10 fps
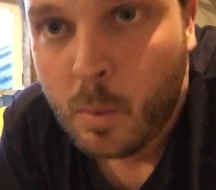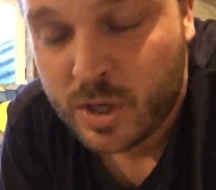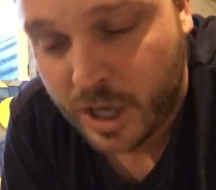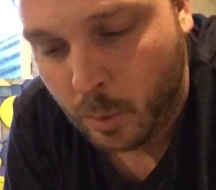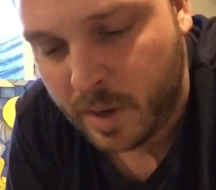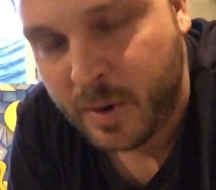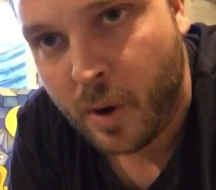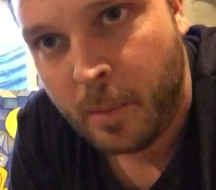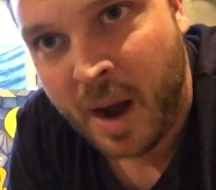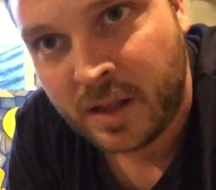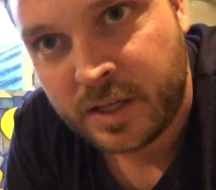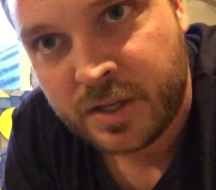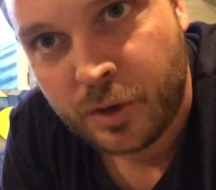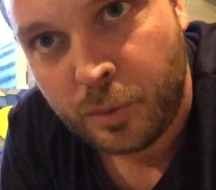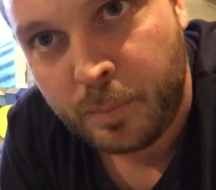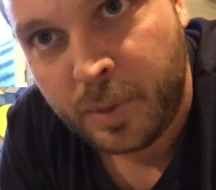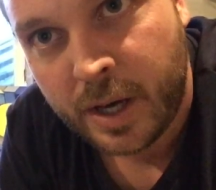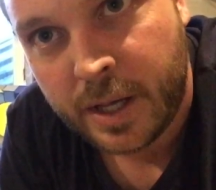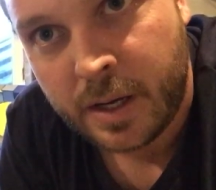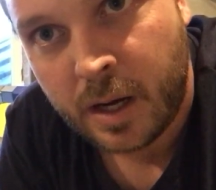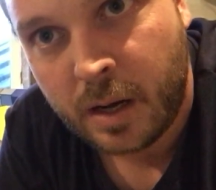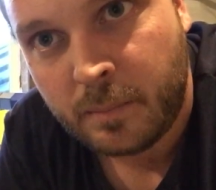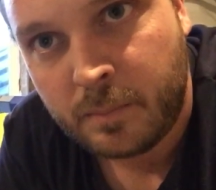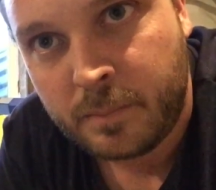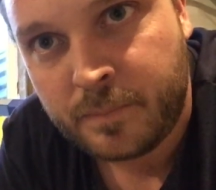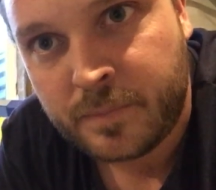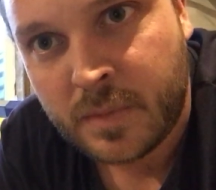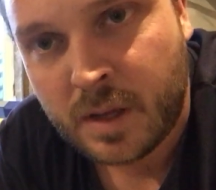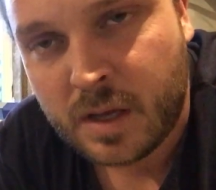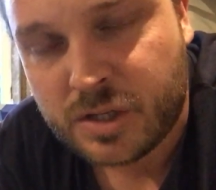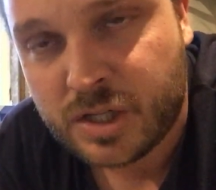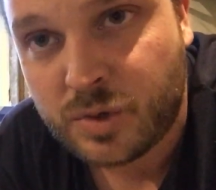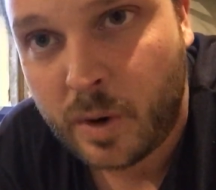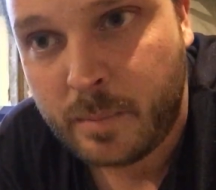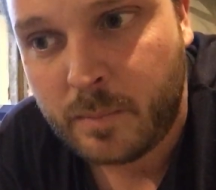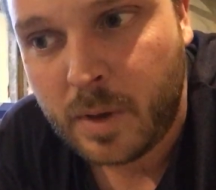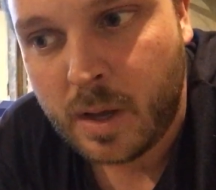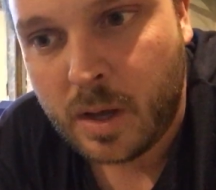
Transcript: Which I want to be around Miley too, but um, she's who I'm.